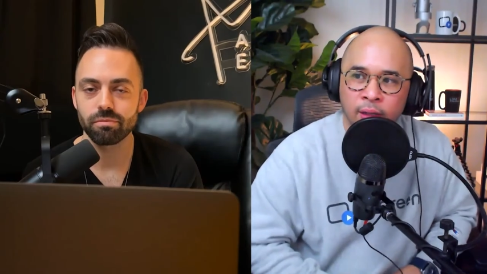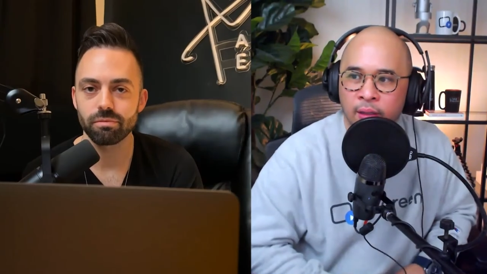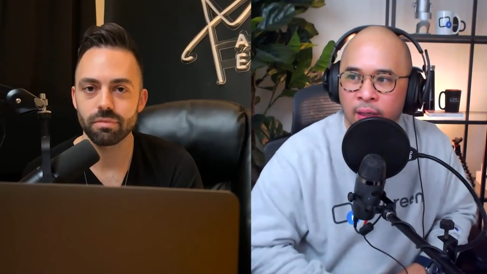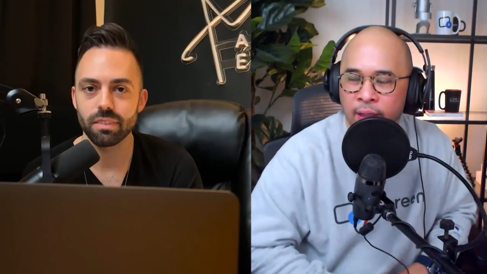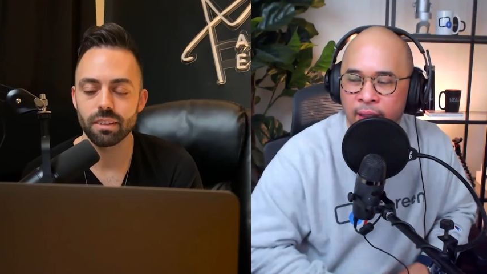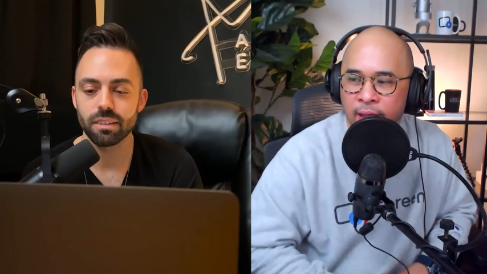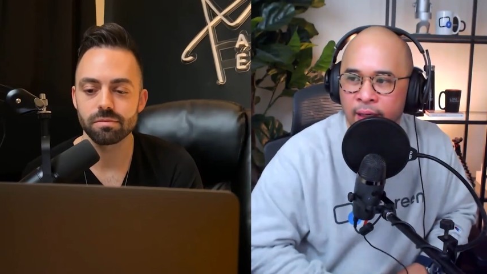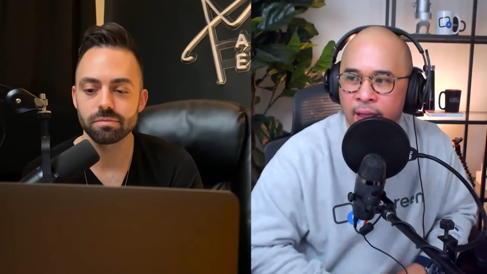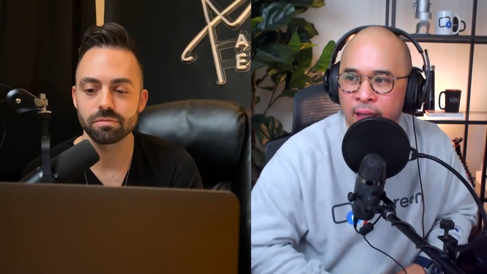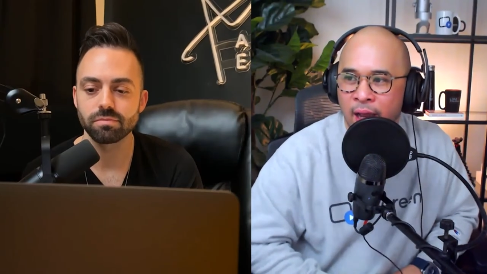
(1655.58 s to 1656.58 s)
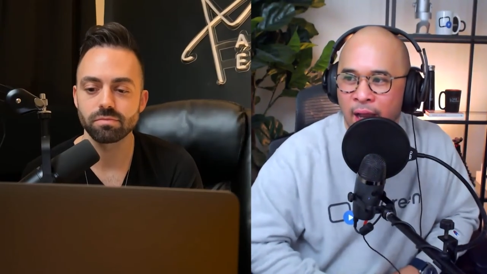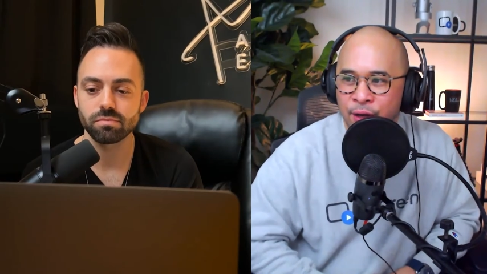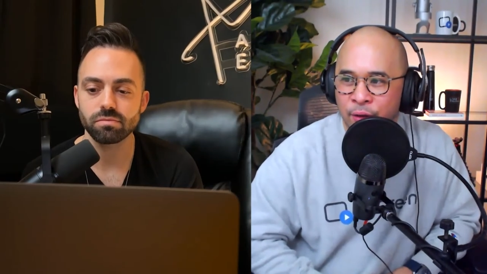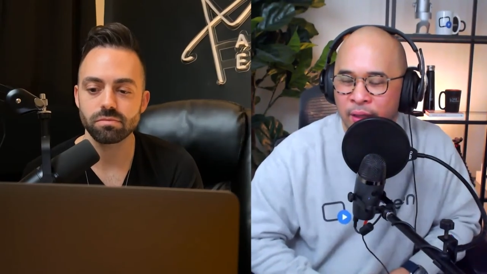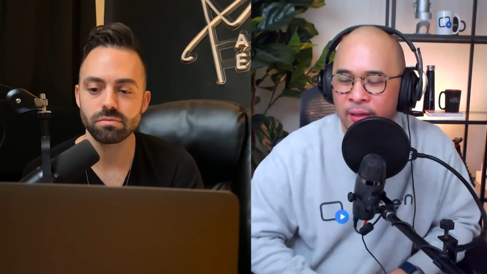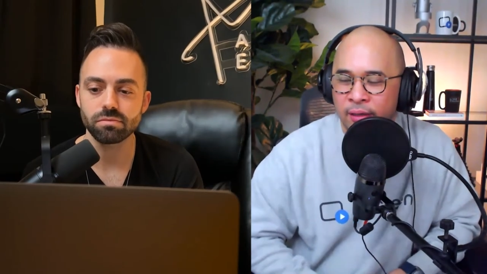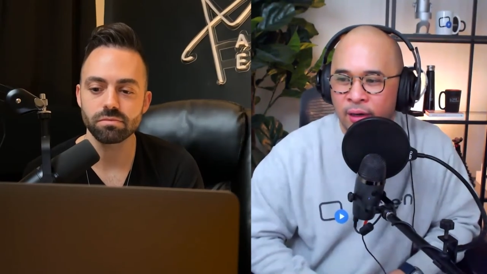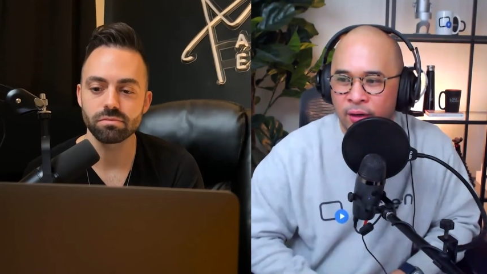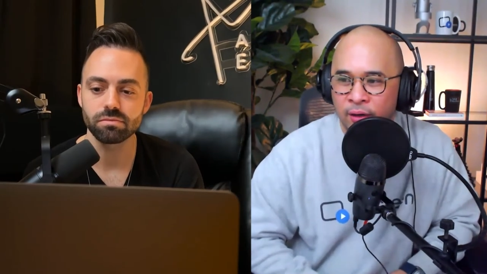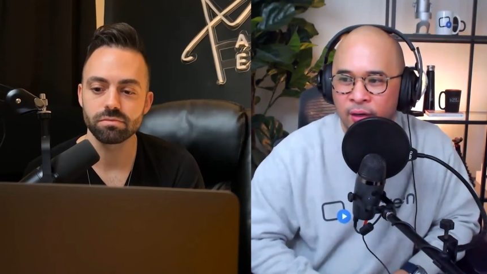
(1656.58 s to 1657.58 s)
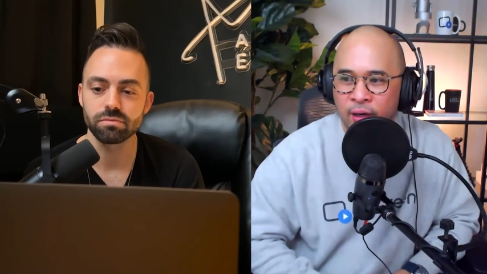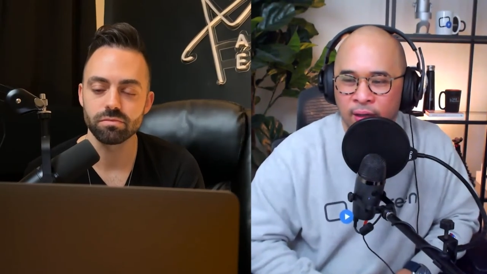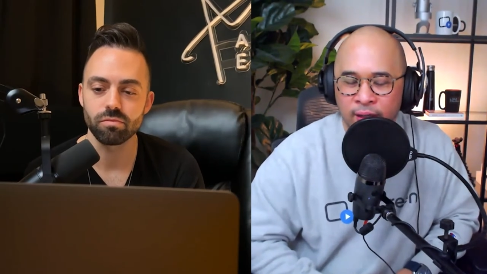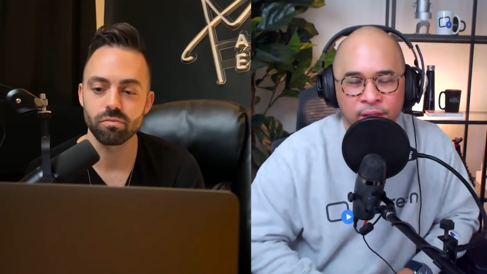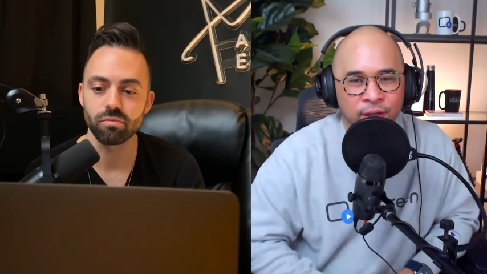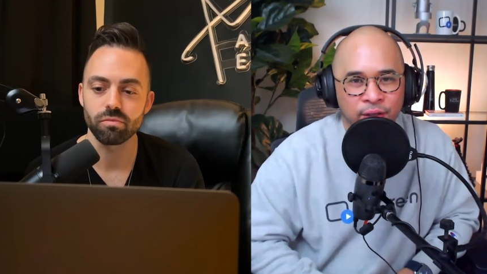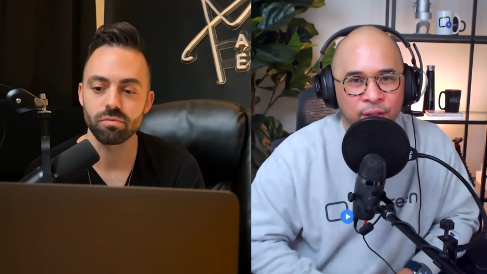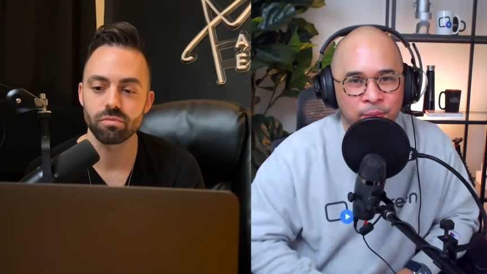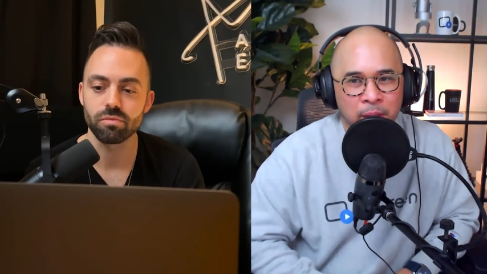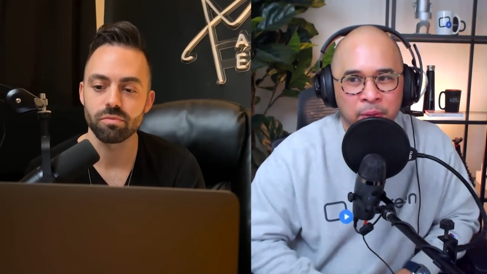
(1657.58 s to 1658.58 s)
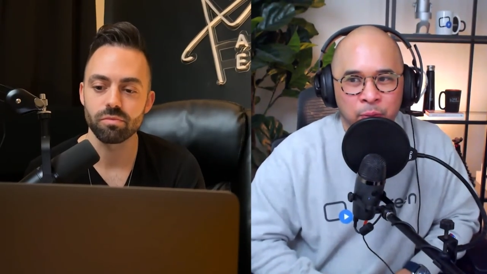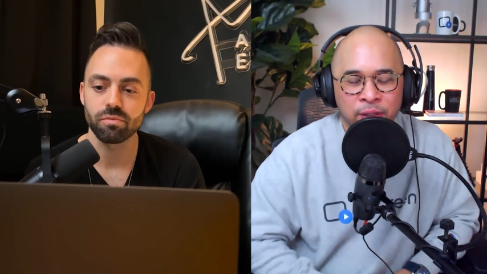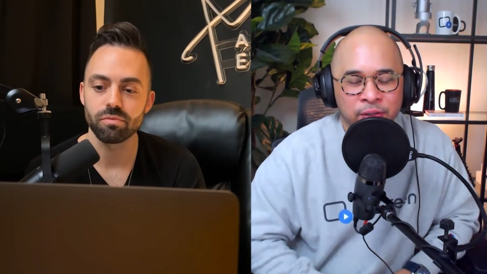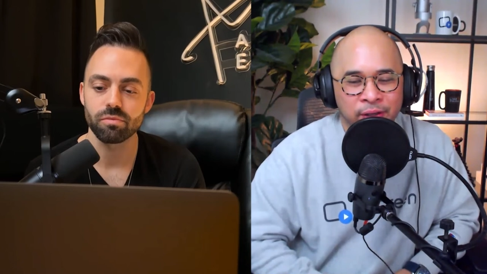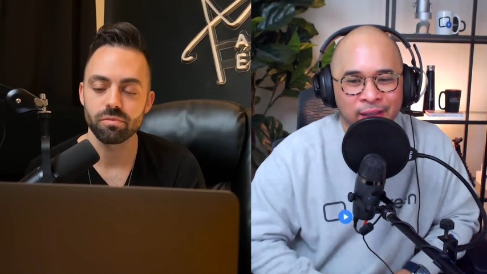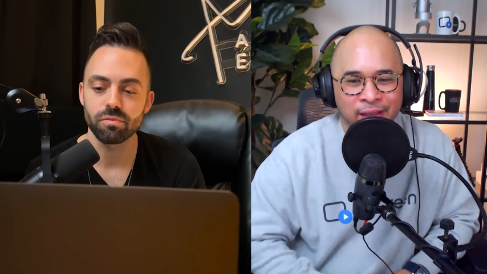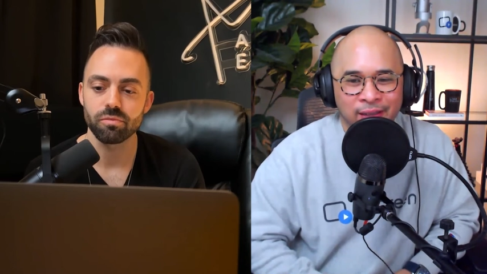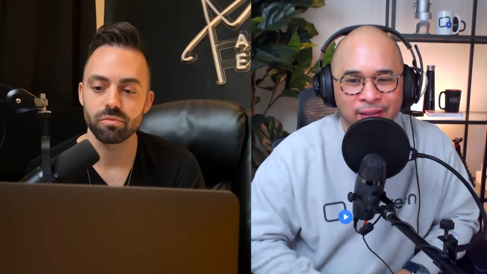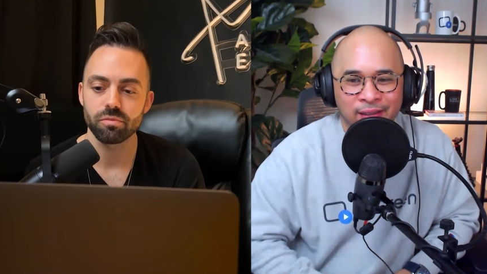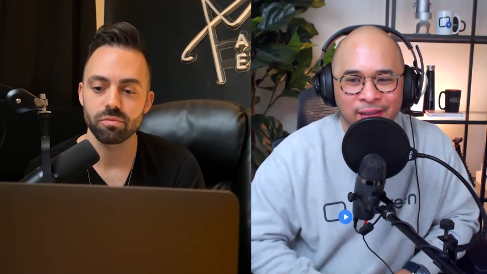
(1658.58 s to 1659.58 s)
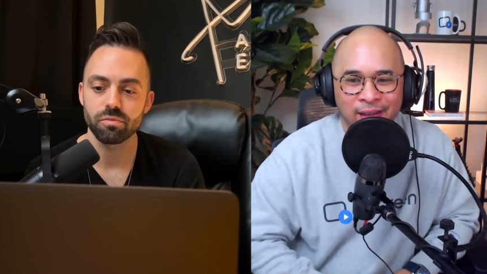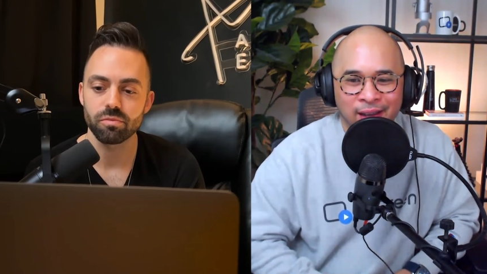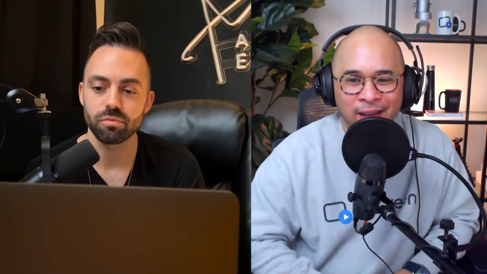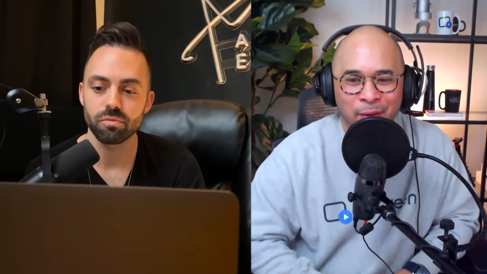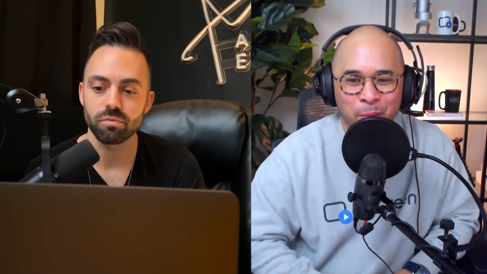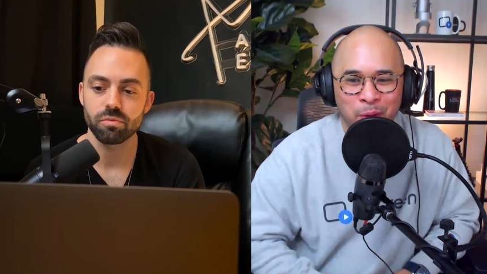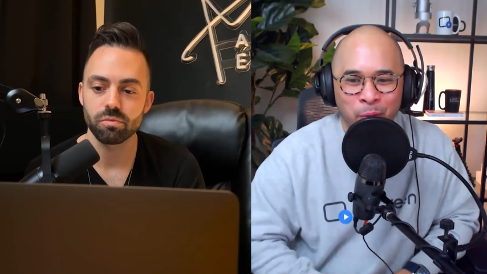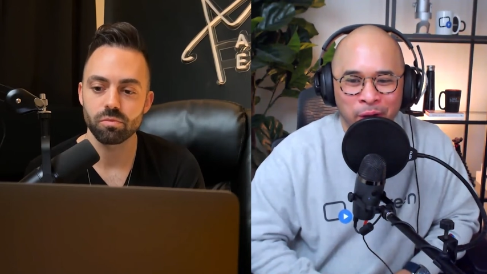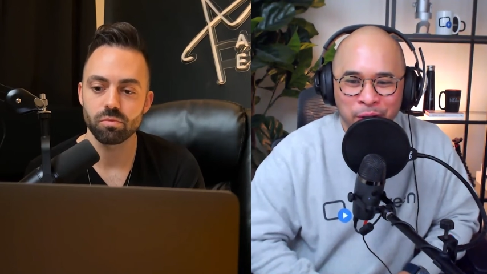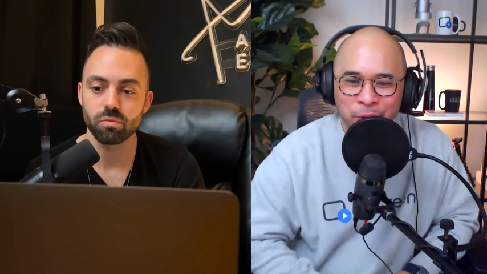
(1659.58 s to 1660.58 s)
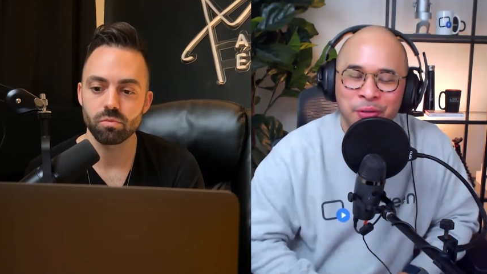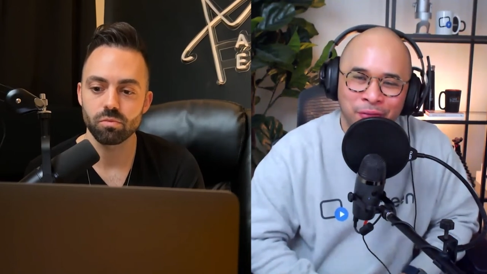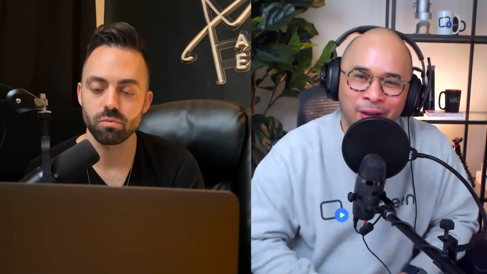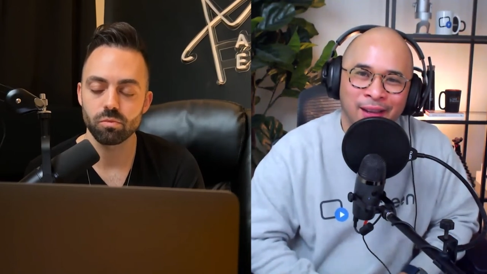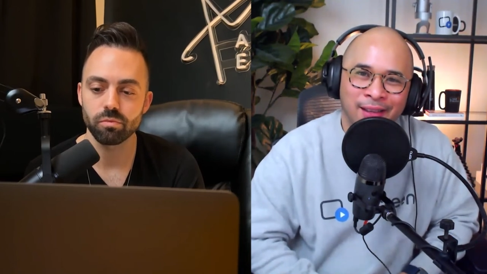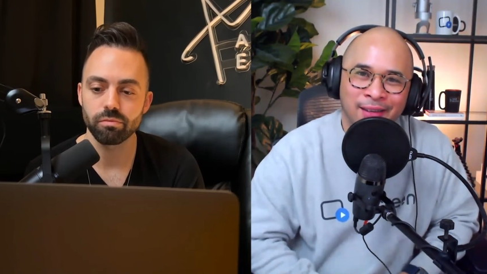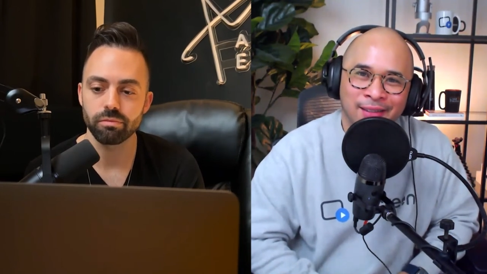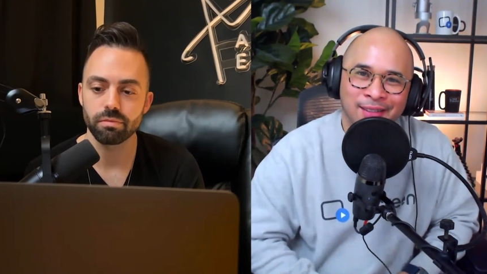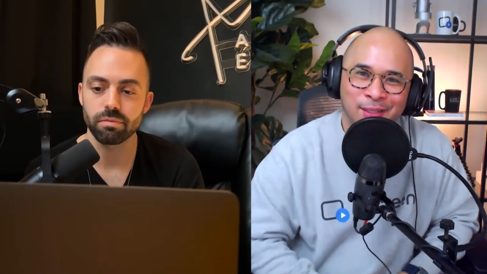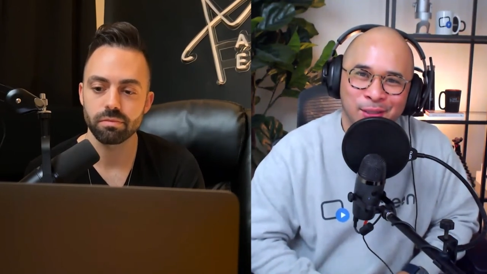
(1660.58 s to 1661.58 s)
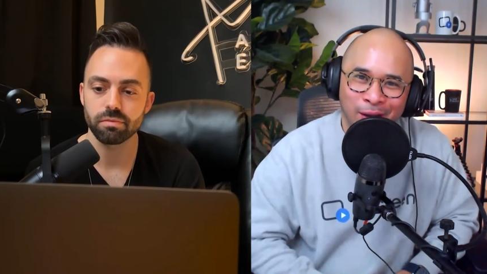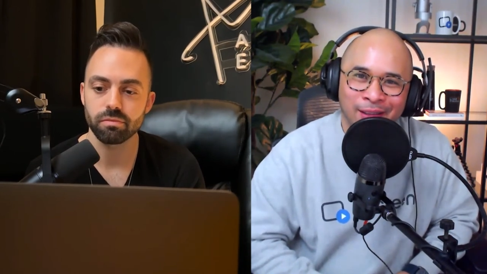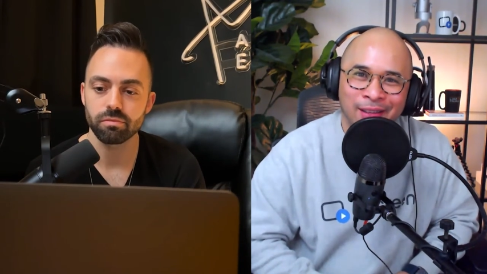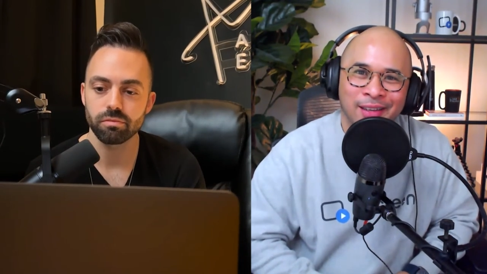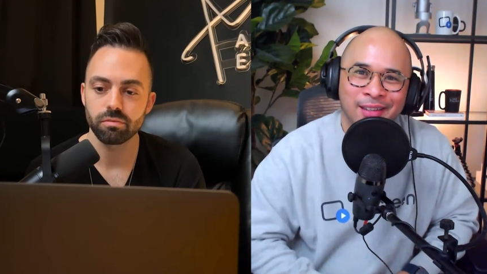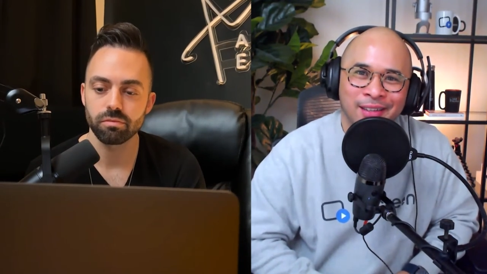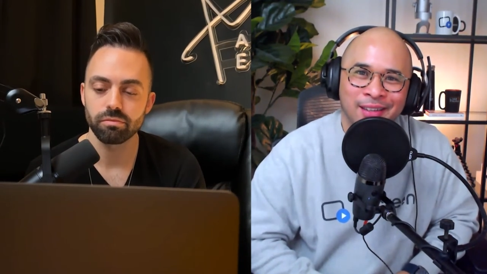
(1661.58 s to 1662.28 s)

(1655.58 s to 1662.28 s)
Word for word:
Speaker 1: I like that. I know that our, our listeners are probably wondering then, um, where do you find solid,